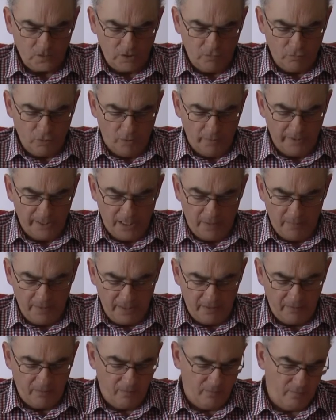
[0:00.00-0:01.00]
Roman
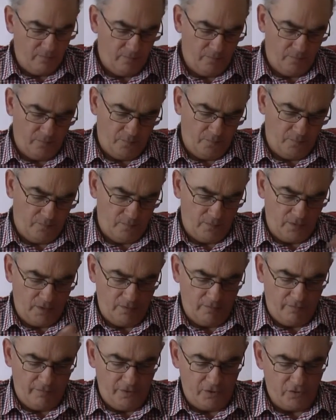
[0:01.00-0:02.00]
army,
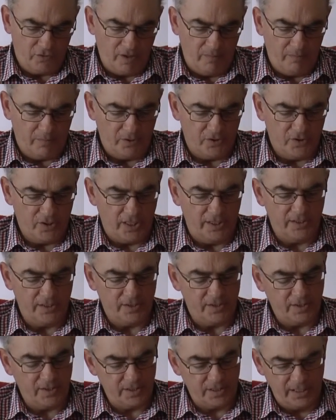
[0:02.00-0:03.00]
future emperor
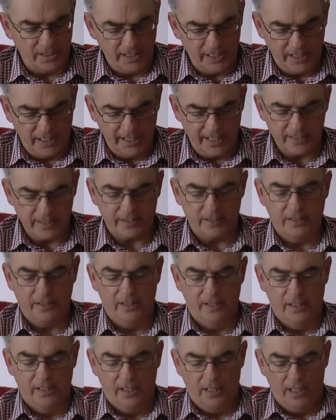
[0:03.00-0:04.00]
Titus is leading it,
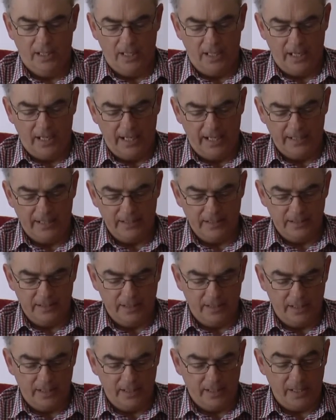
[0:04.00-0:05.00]
and
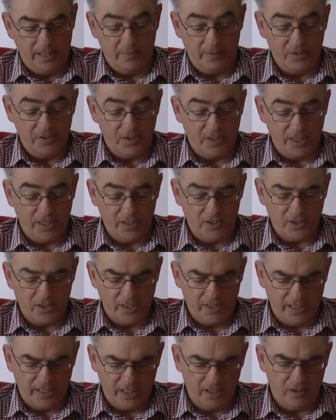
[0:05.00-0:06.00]
they besiege and
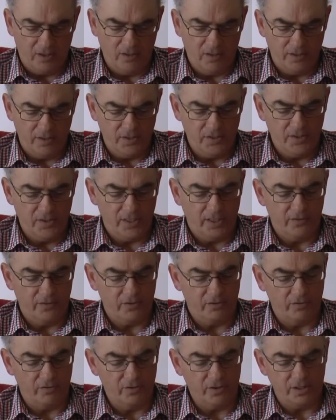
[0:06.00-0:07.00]
they conquer the city of
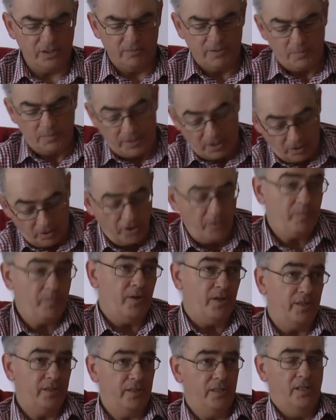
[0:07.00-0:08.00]
Jerusalem. It's been
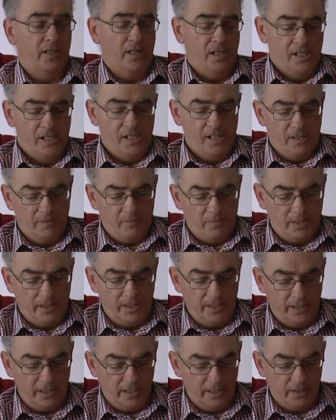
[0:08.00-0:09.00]
occupied
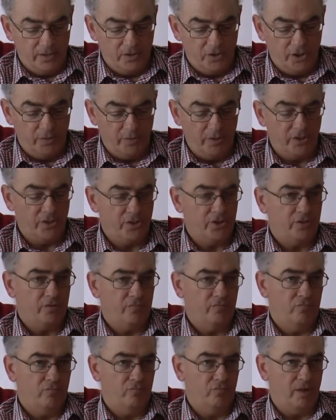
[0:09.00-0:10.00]
by Jewish
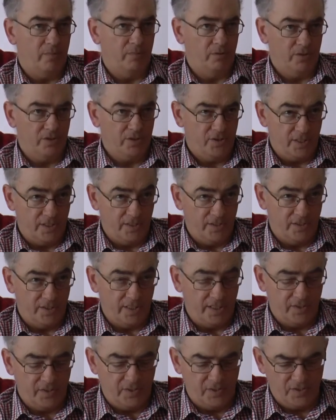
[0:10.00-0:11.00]
rebels since
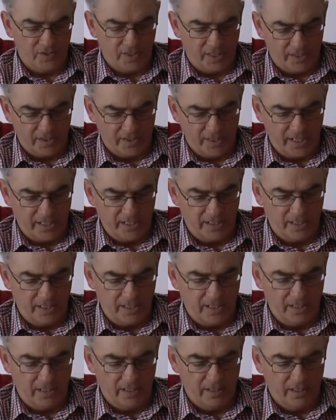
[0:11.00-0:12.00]
66
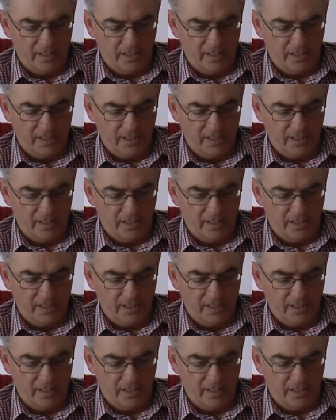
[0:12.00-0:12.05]
AD,